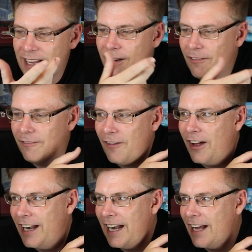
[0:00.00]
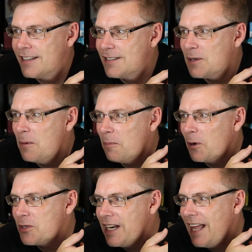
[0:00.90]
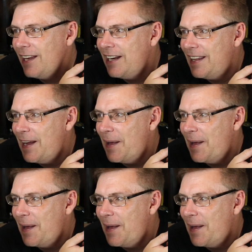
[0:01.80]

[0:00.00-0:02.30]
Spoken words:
kind of fun and has its own personality in the